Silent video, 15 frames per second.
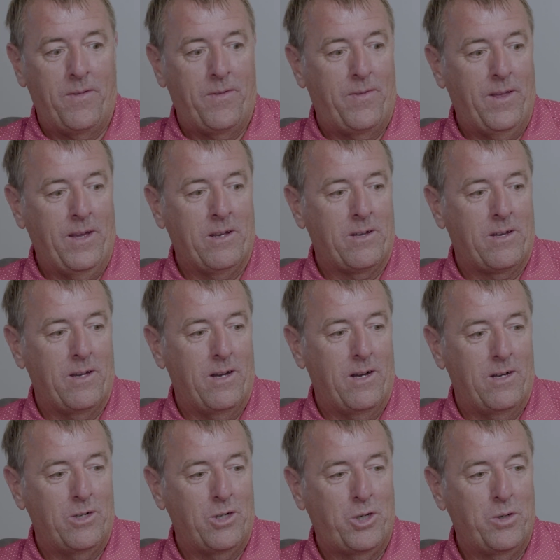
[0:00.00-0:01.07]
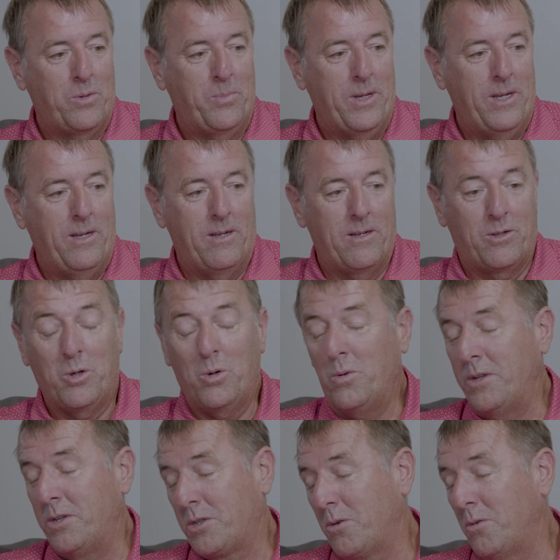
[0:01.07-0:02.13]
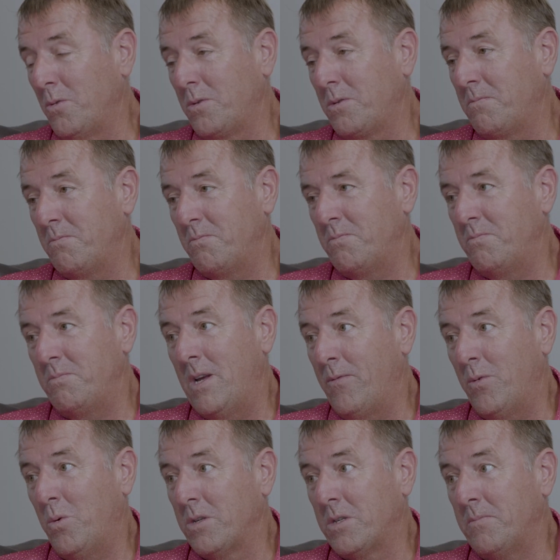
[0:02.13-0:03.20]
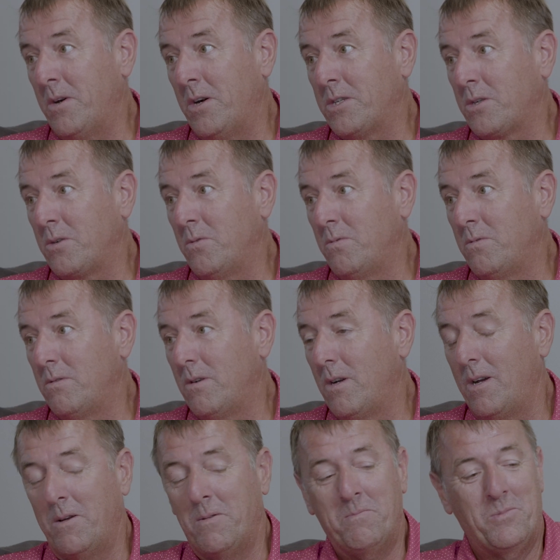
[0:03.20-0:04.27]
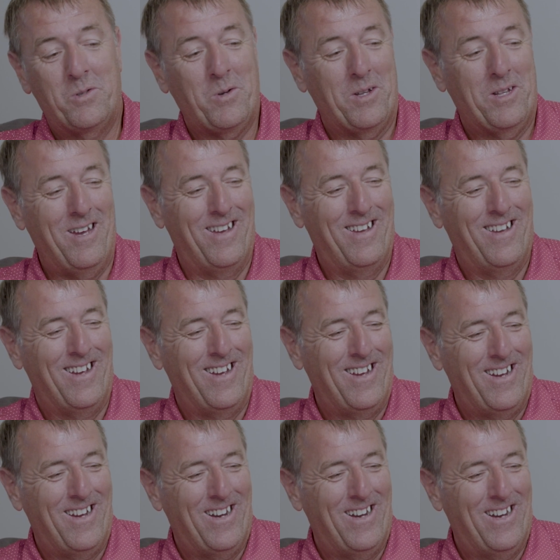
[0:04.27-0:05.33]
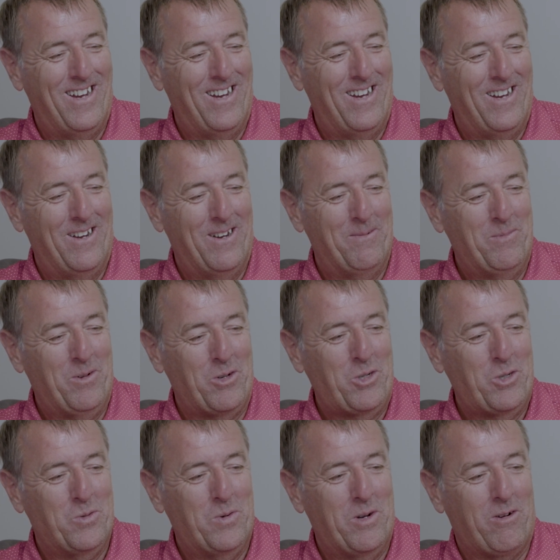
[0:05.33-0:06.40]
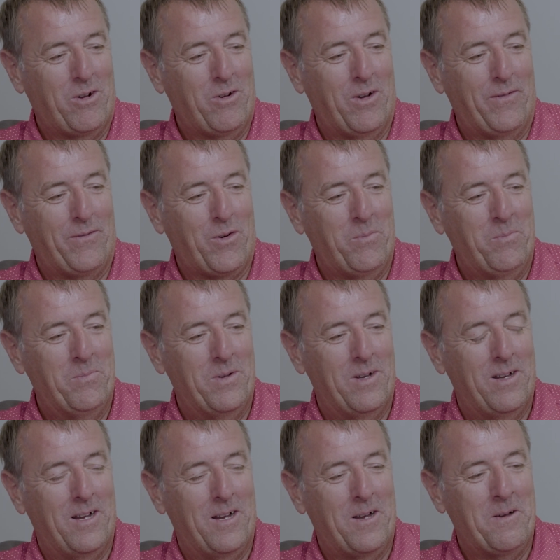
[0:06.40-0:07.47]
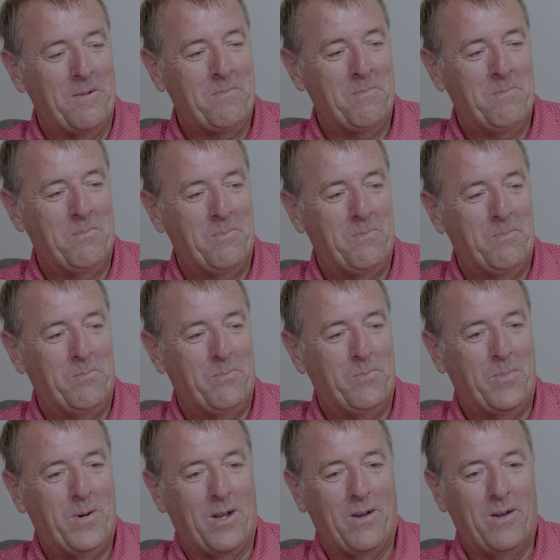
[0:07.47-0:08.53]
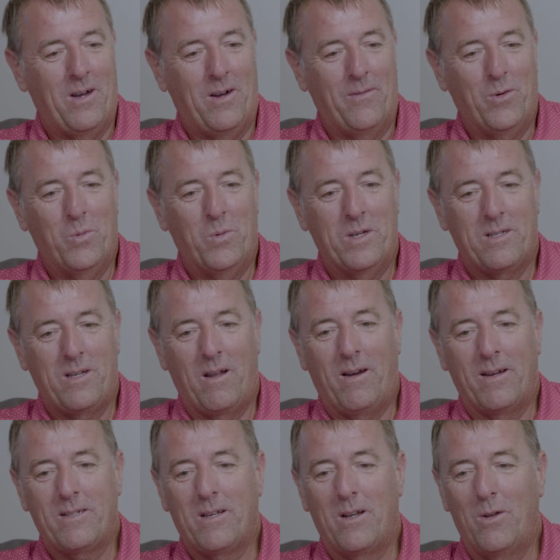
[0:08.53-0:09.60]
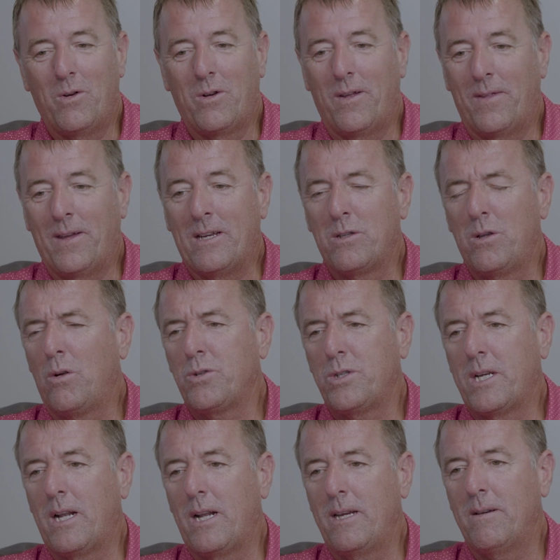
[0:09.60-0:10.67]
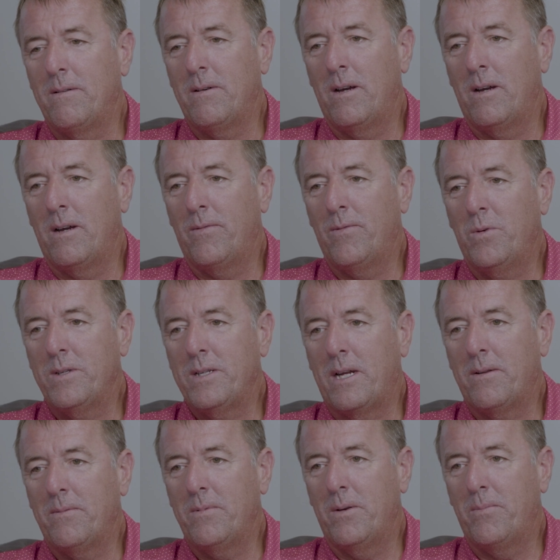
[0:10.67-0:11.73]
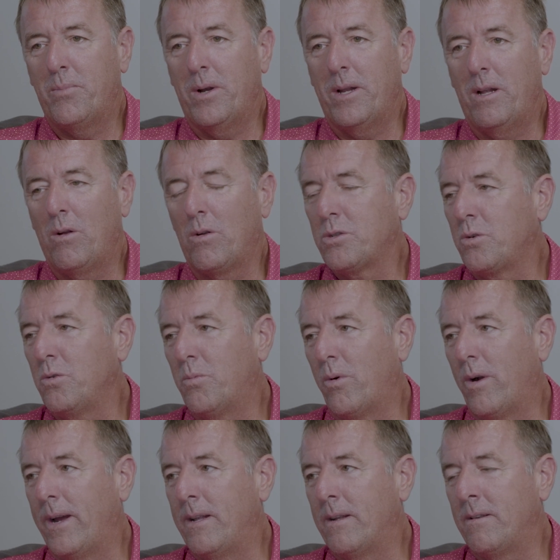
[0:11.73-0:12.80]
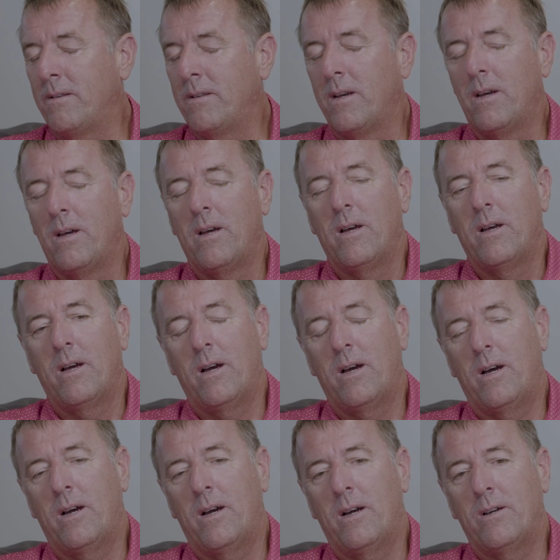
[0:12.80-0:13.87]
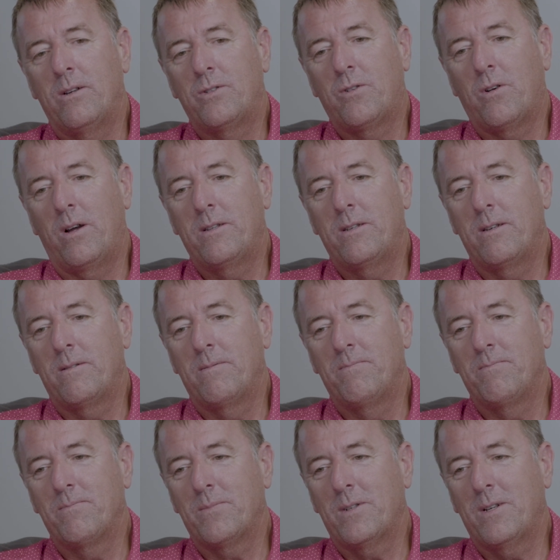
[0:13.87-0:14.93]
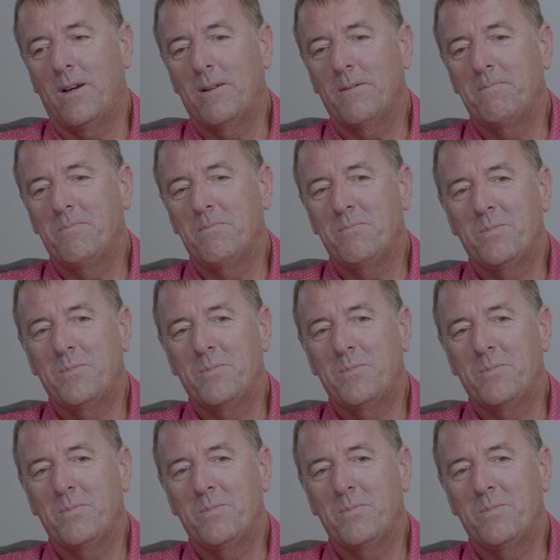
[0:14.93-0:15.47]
I think should be taught in schools. Never was at my school, so I'm not sure where I got it from. But I've always liked to look at things logically. I've always had a pretty logical brain and try to kind of